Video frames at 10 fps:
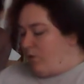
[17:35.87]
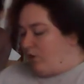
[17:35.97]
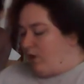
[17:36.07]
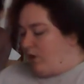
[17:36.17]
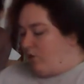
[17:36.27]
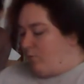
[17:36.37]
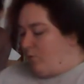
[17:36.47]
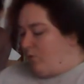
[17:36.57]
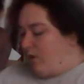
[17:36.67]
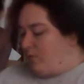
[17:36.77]
Whether Hitler
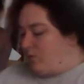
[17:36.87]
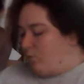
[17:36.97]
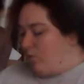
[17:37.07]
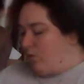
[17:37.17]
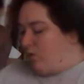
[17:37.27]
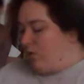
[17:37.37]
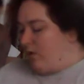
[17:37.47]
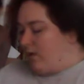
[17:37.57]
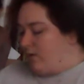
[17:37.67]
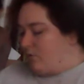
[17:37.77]
proclaims war
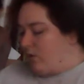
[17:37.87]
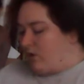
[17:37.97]
against